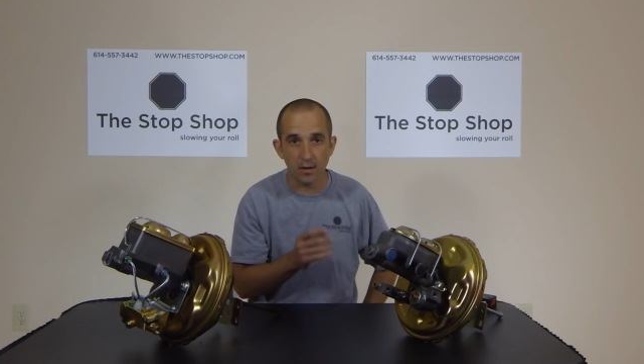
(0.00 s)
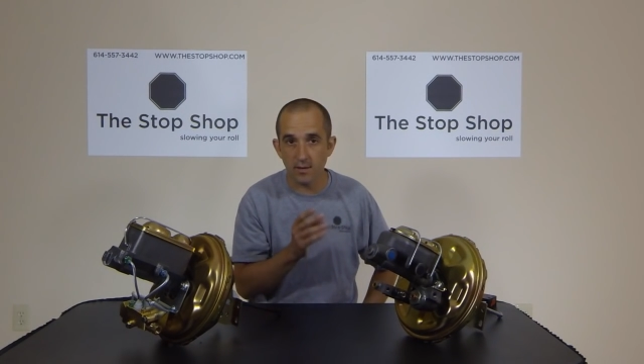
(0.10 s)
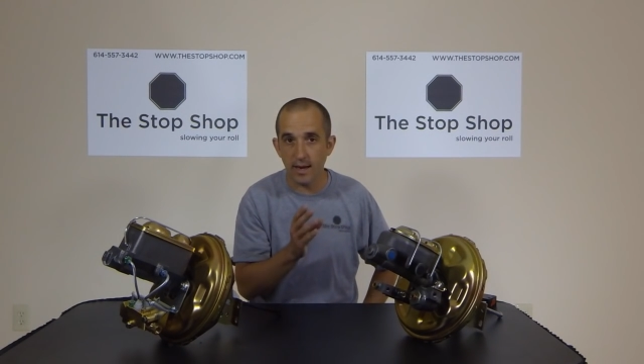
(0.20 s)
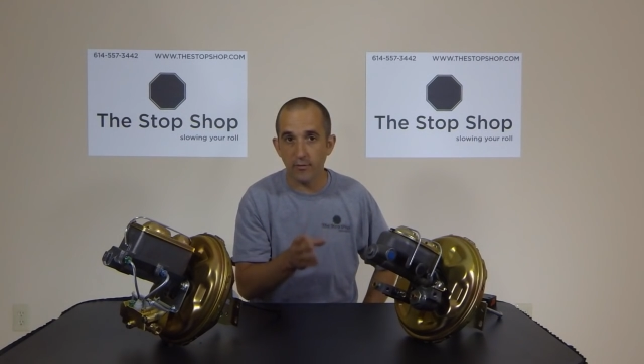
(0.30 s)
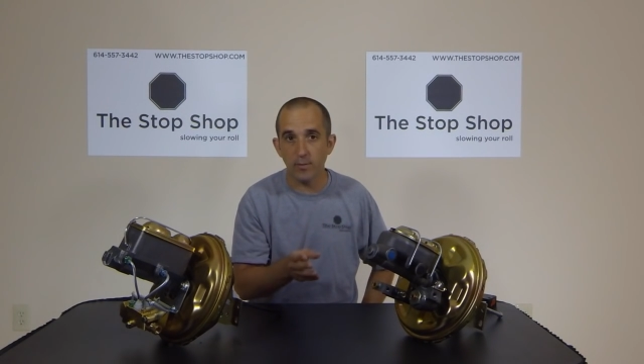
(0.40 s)
doesn't
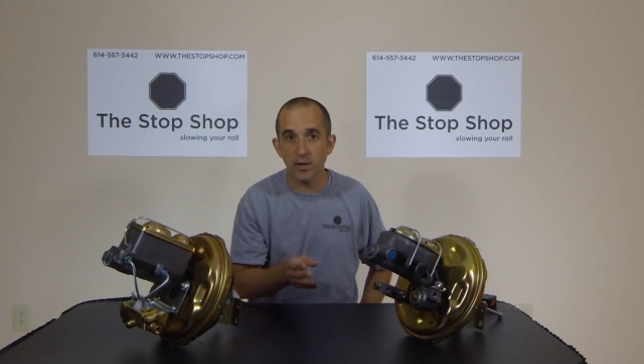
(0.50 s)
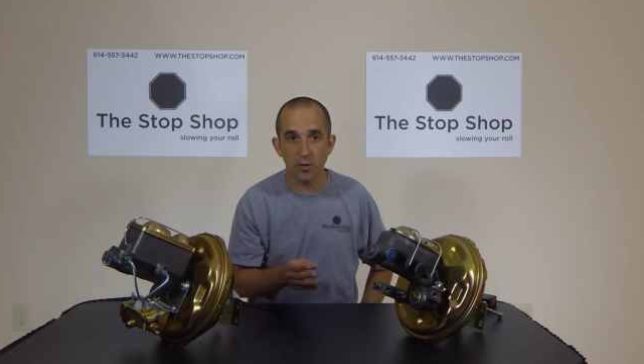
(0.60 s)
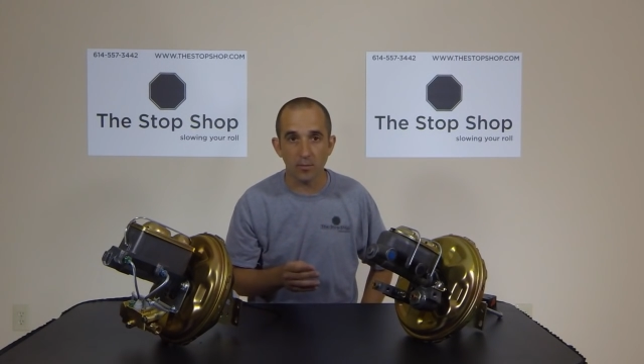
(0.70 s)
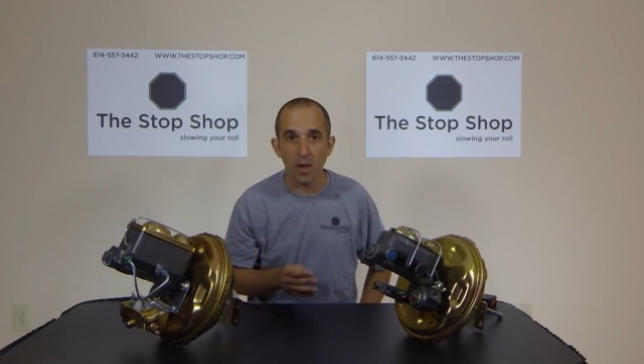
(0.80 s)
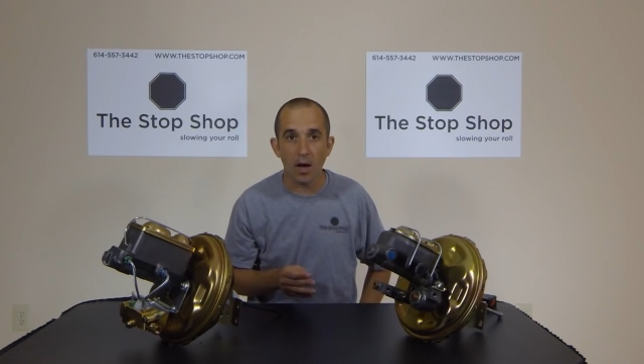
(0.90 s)
have a
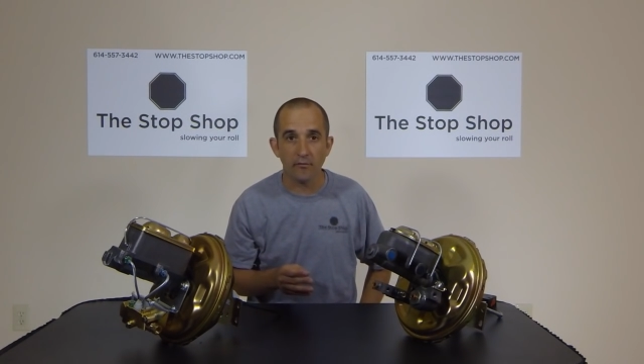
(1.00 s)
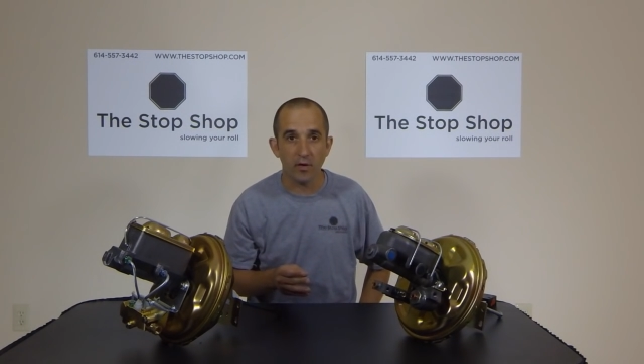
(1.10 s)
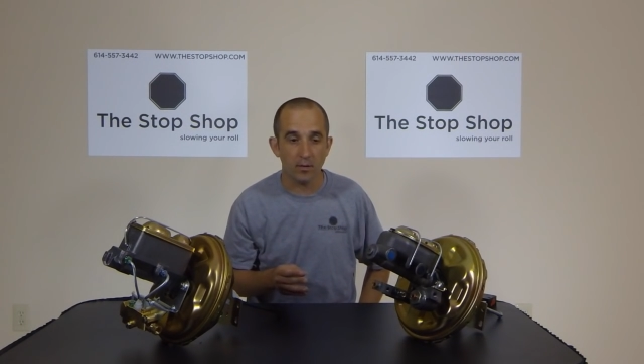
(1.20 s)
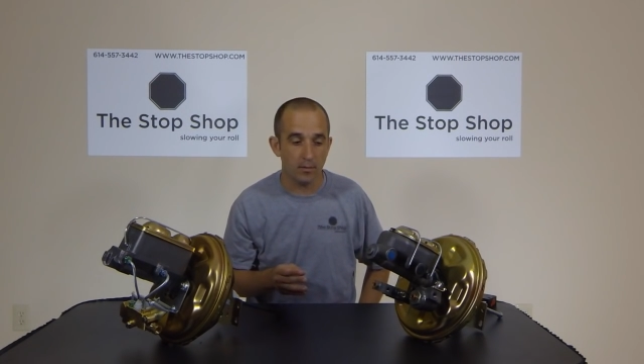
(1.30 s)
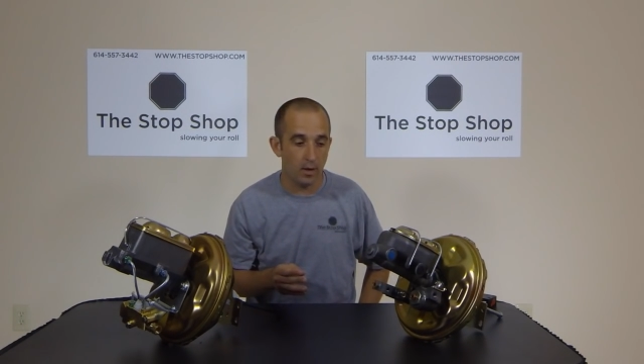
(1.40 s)
metering block
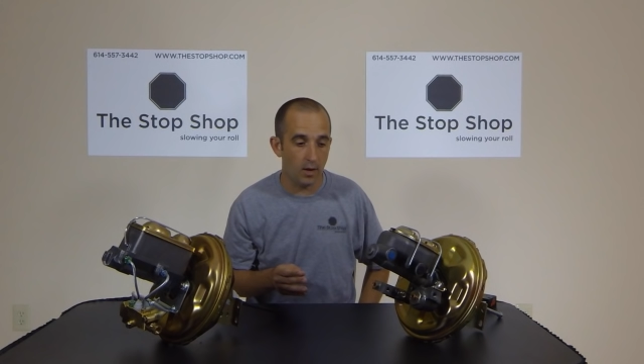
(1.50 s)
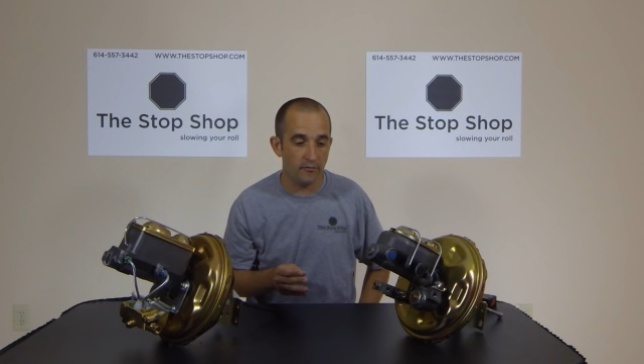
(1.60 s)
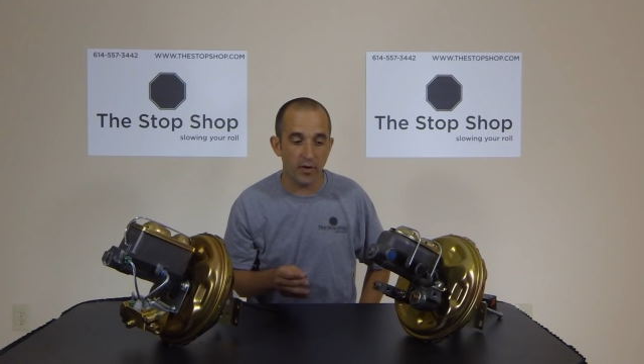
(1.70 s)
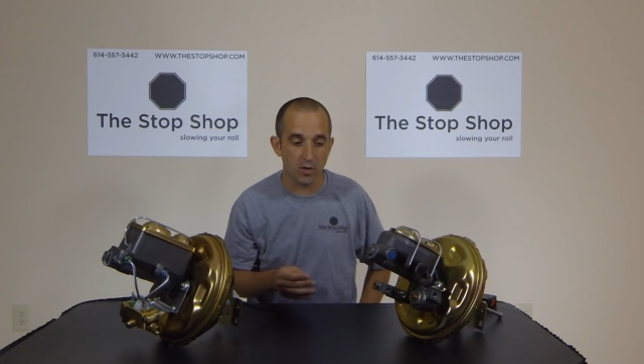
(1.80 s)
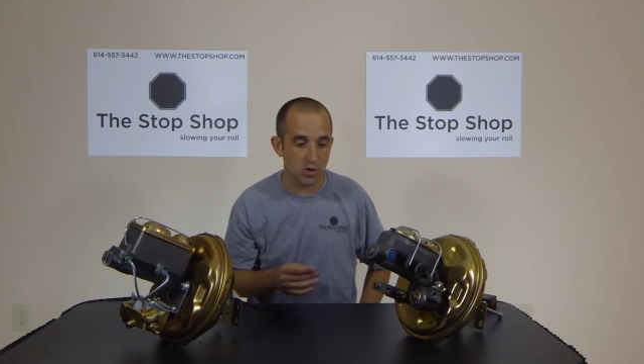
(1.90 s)

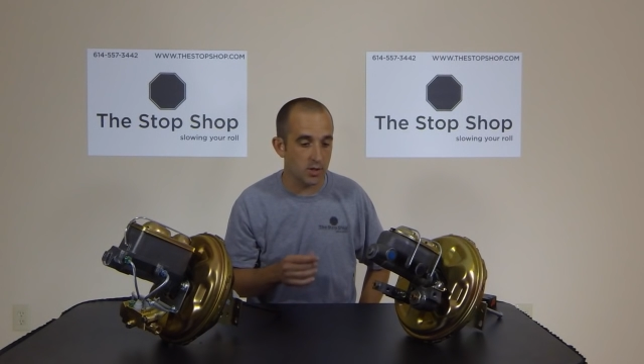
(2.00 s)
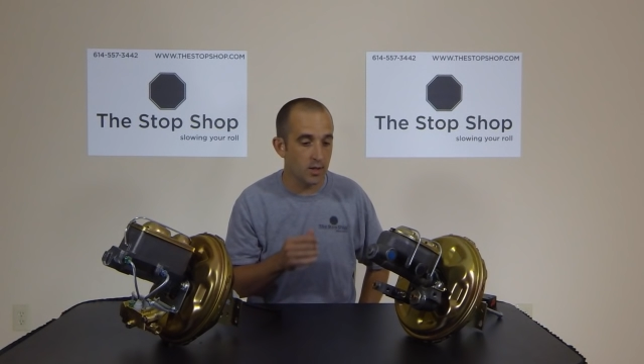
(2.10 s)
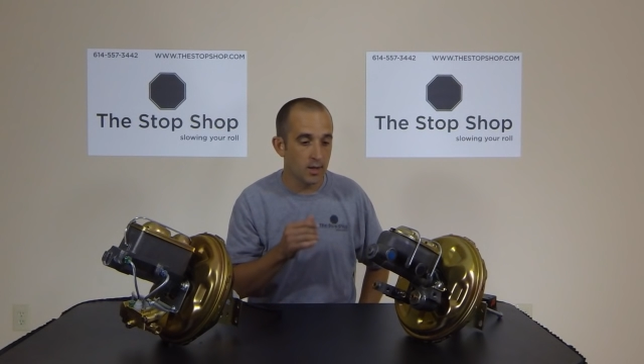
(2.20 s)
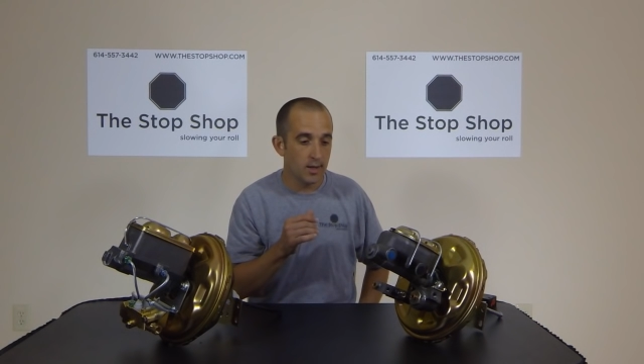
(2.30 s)
function.